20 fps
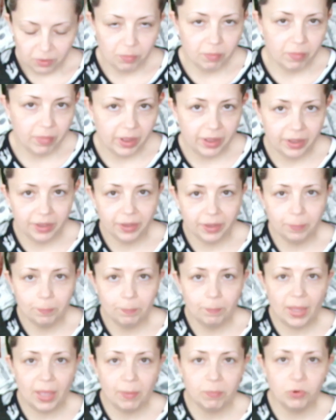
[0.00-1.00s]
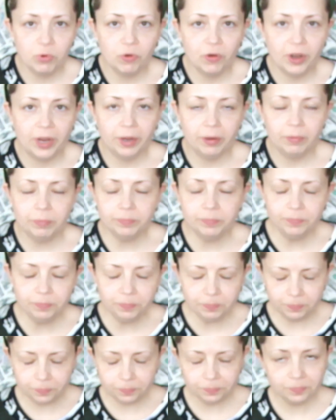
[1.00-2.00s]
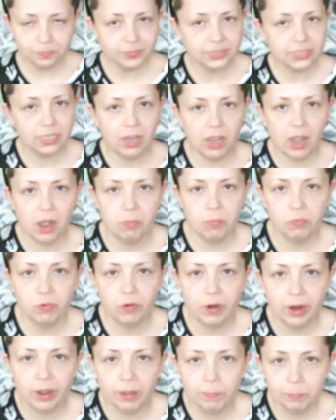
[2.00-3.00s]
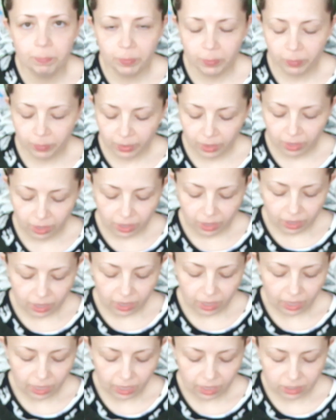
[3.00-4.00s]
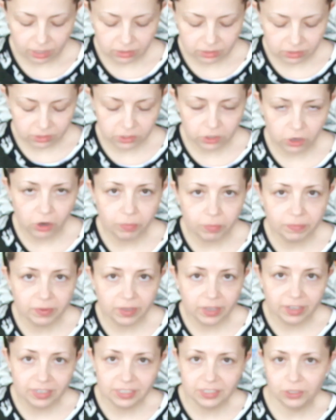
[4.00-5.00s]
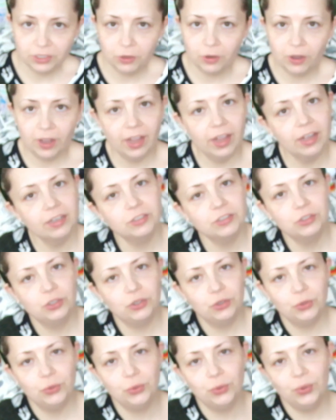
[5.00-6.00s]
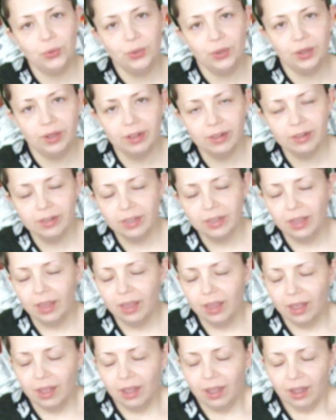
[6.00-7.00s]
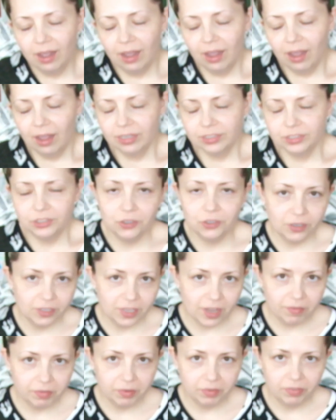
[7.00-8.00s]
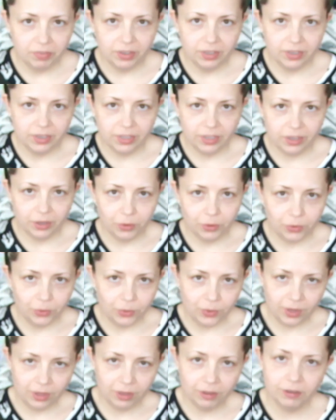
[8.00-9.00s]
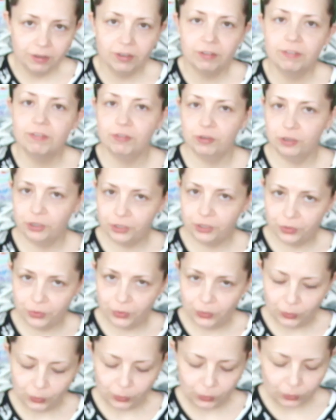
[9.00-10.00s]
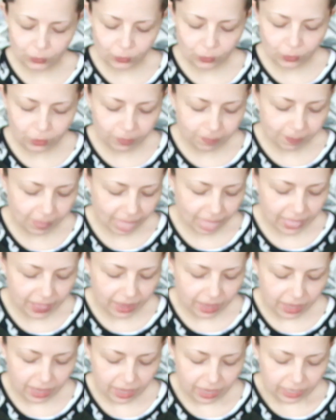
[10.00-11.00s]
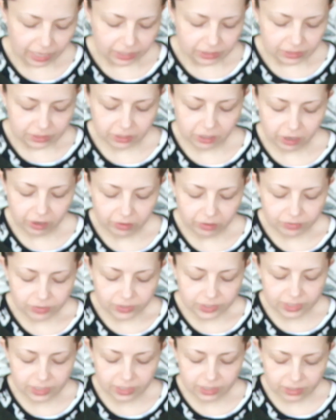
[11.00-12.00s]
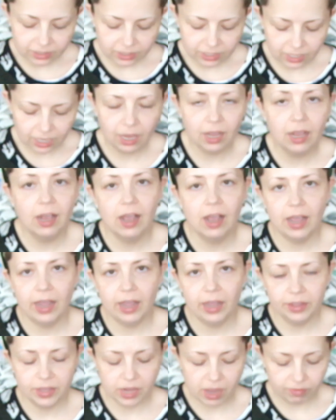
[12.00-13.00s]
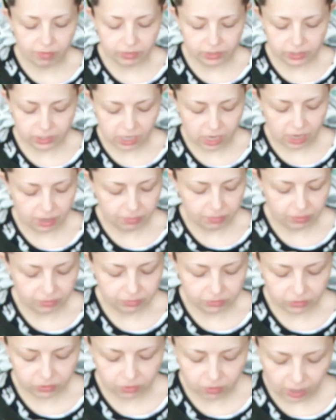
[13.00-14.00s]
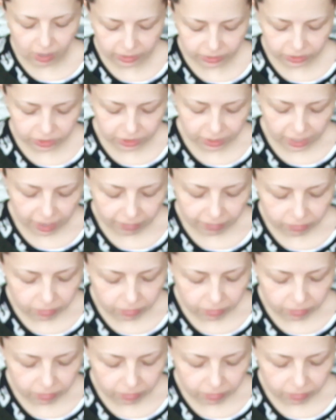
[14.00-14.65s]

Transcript: my memory camera has stopped, so I had to do another video for you. So this is another type of scrunchie